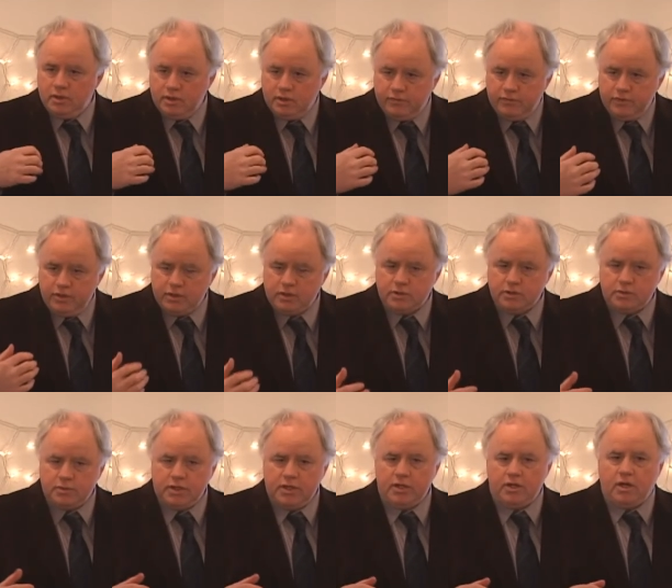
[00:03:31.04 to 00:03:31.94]
The
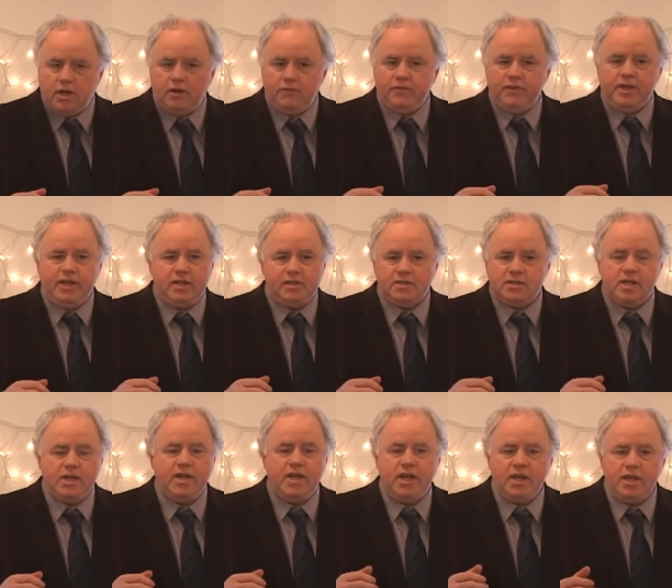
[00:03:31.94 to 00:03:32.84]
vehicles would get off and
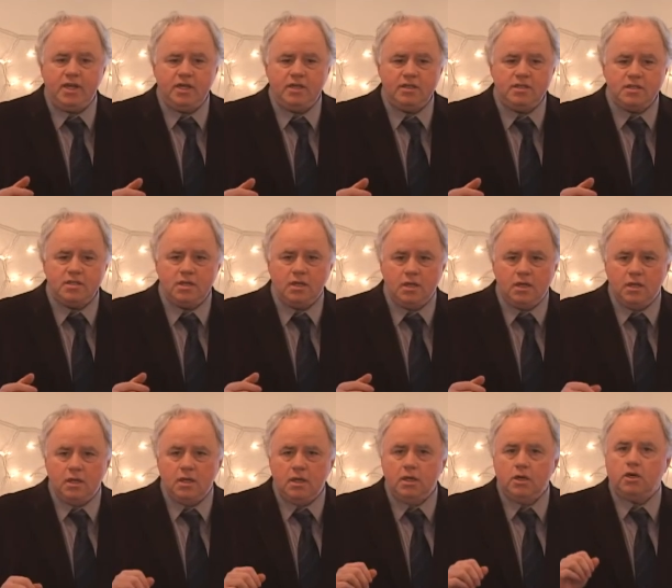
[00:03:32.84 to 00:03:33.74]
say Haines,
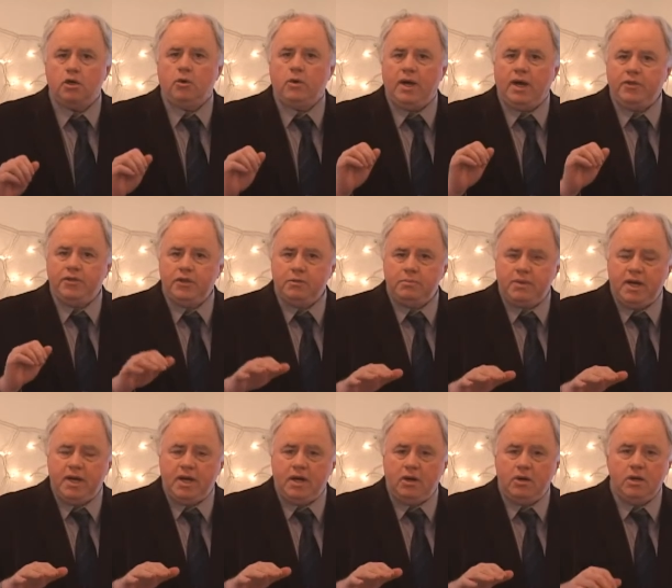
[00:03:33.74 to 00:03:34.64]
go out the
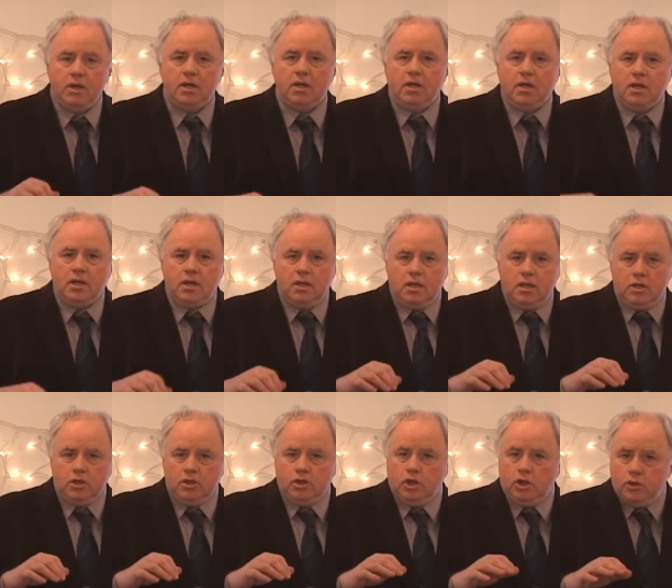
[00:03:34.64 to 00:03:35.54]
bow,
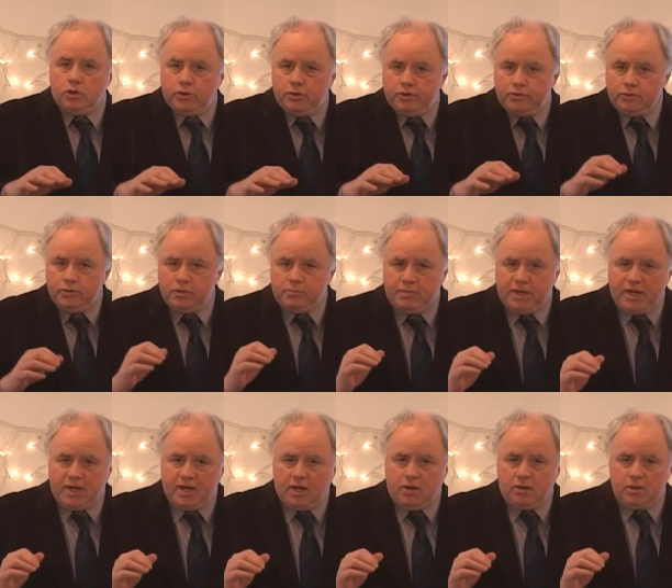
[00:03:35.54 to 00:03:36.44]
load through the
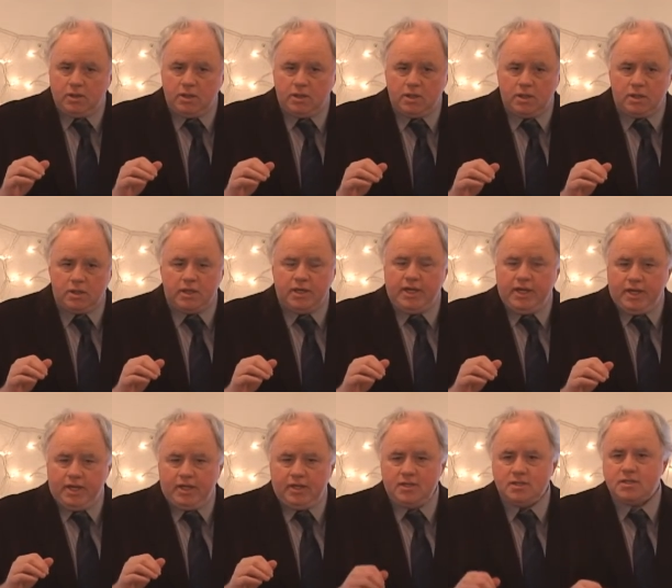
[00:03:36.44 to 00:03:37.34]
bow in
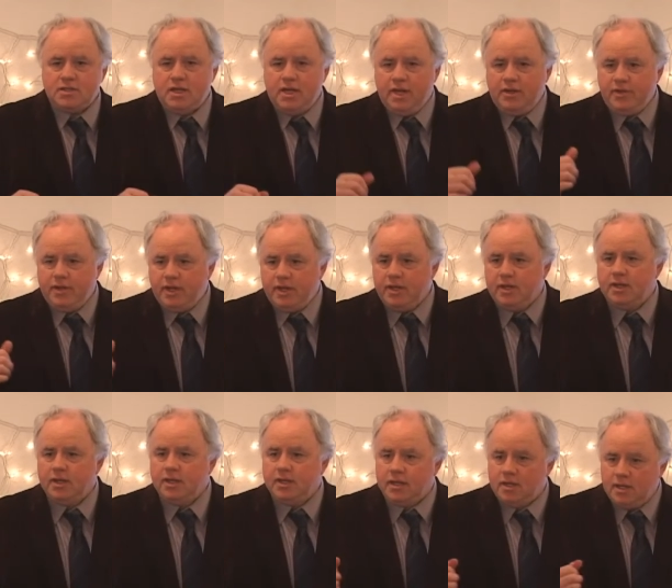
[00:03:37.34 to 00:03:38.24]
Haines, and
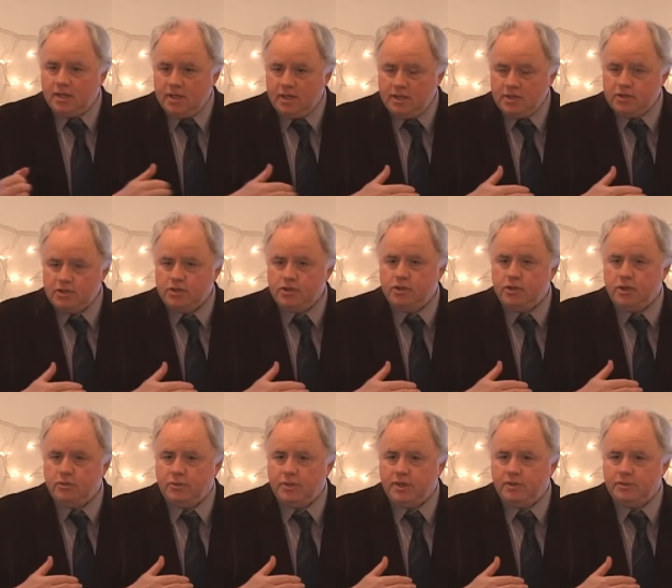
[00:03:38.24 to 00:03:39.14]
then in
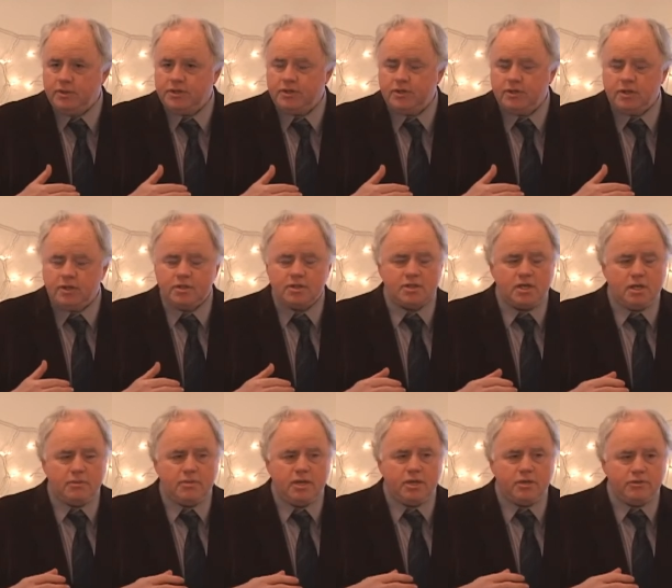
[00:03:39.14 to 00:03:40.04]
Juneau when it returns,
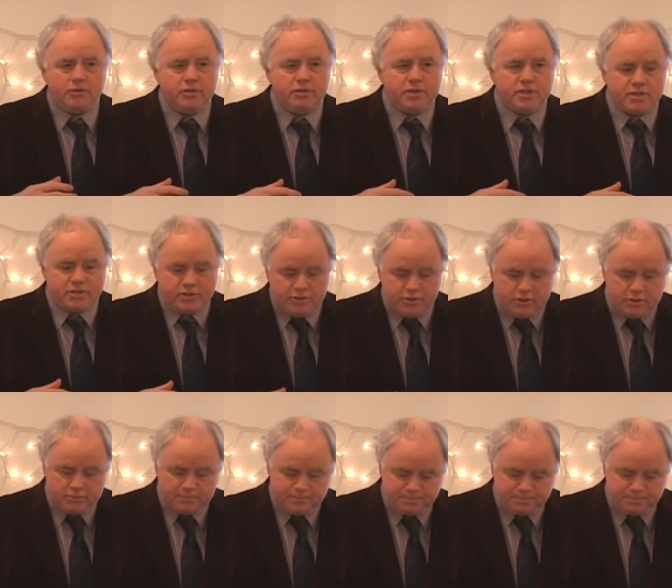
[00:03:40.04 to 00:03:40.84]
come out through the stern.